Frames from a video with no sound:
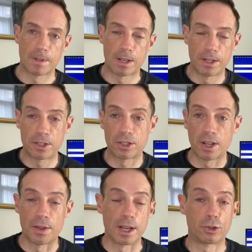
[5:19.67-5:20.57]
And this is
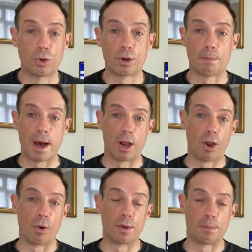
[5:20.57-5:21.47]
something I talk about a
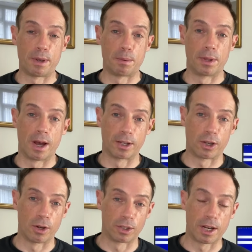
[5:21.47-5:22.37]
lot with the people that I
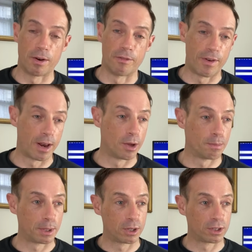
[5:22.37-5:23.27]
coach here at Velo
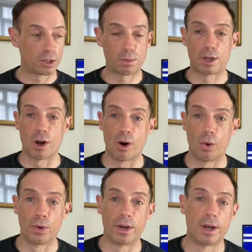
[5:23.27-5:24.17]
because as we get
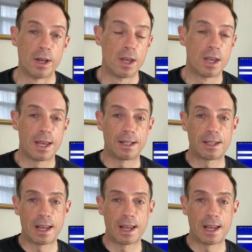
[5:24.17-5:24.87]
older, it